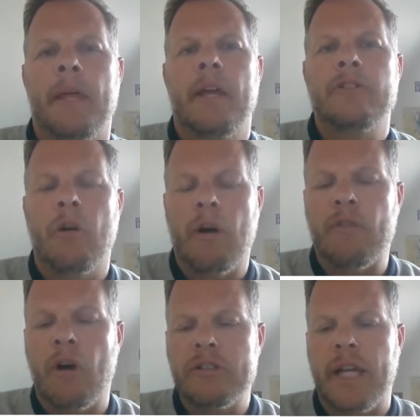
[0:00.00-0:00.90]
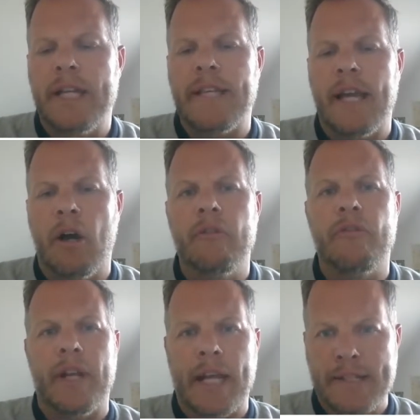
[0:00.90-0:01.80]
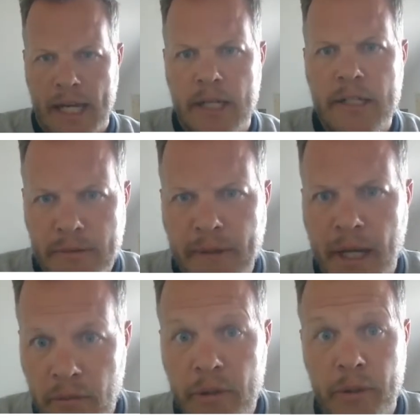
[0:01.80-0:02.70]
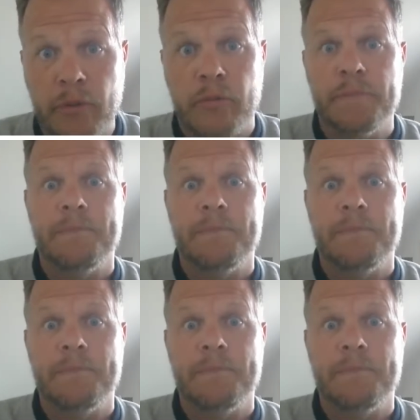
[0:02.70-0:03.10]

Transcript: So of course there is a hunt for that talent. I agree with you.